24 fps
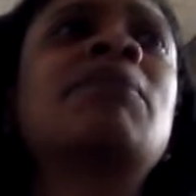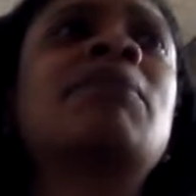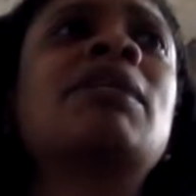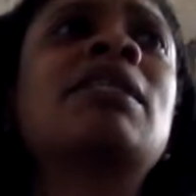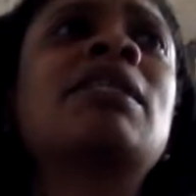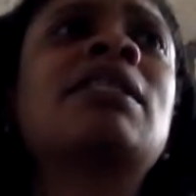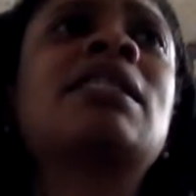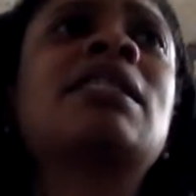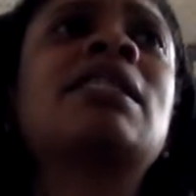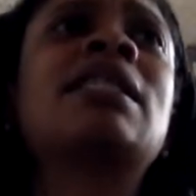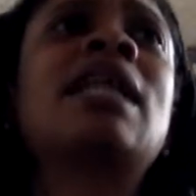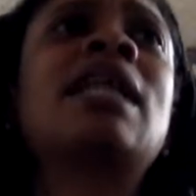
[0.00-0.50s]

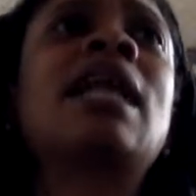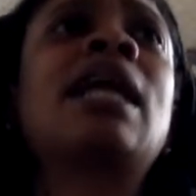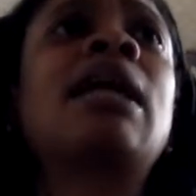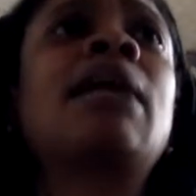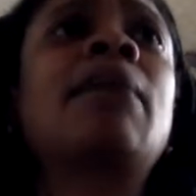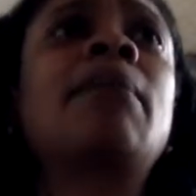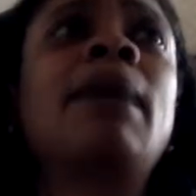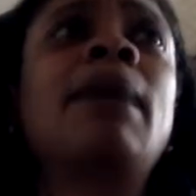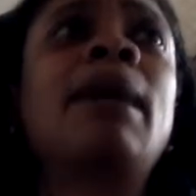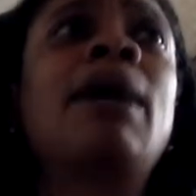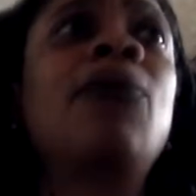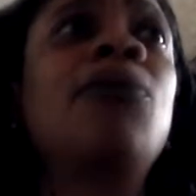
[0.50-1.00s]
because it's
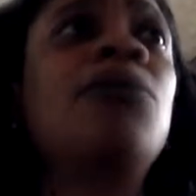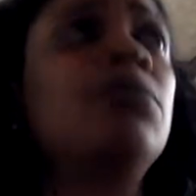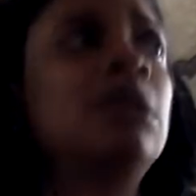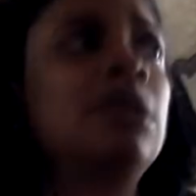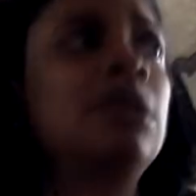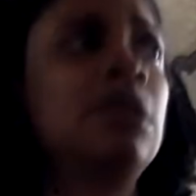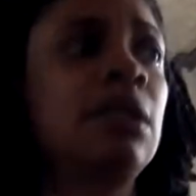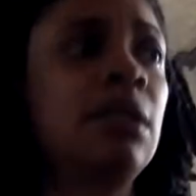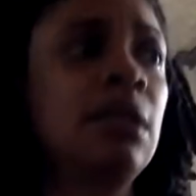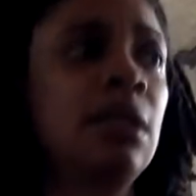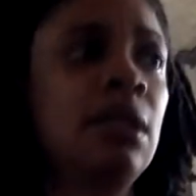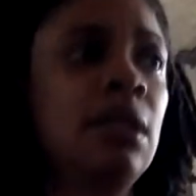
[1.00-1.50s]
not about
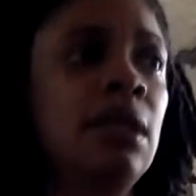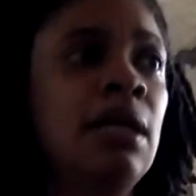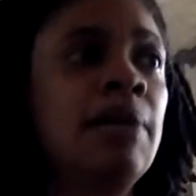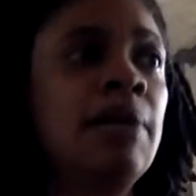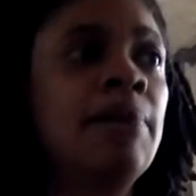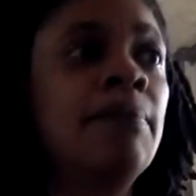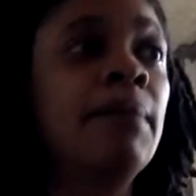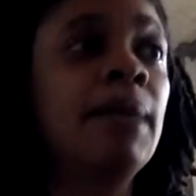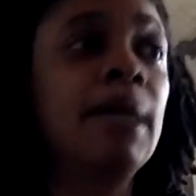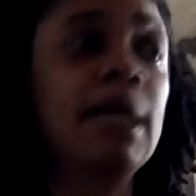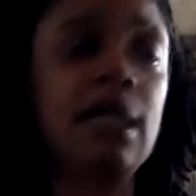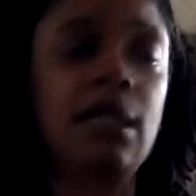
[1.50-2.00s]

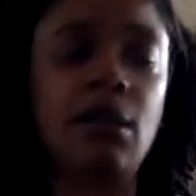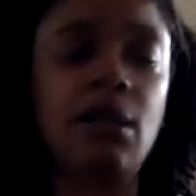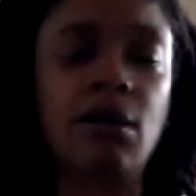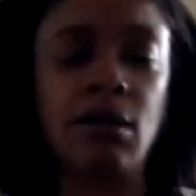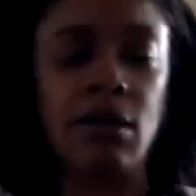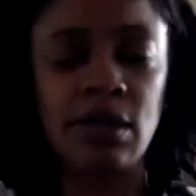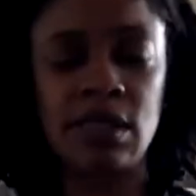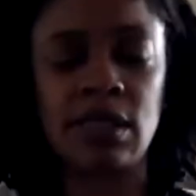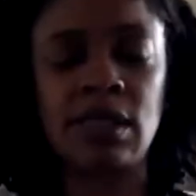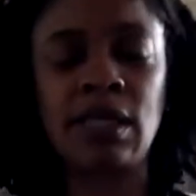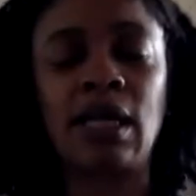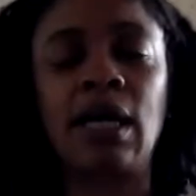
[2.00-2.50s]
money
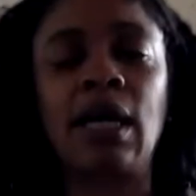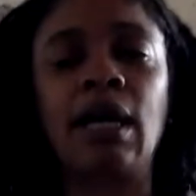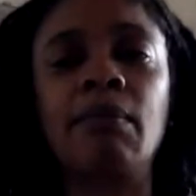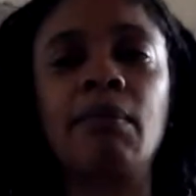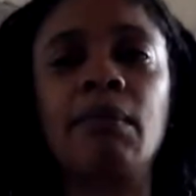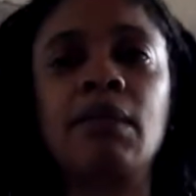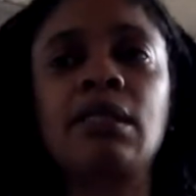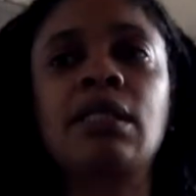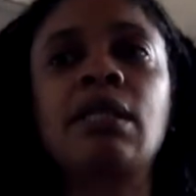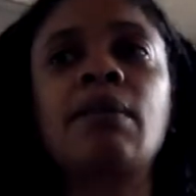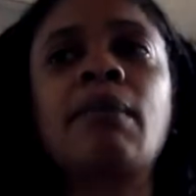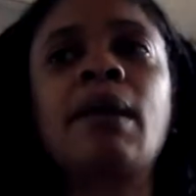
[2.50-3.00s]
all the time.
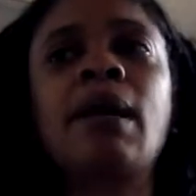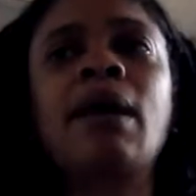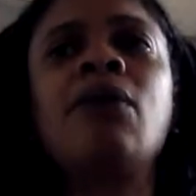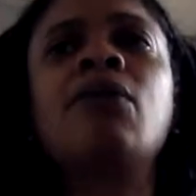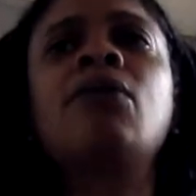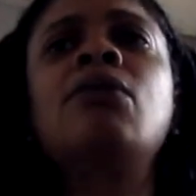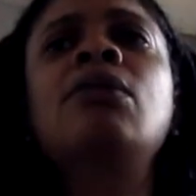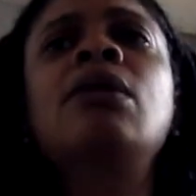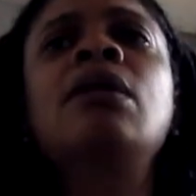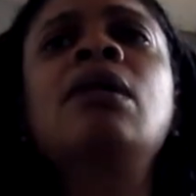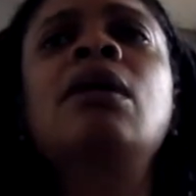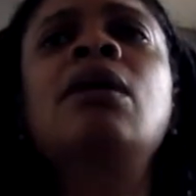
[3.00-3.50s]
It's about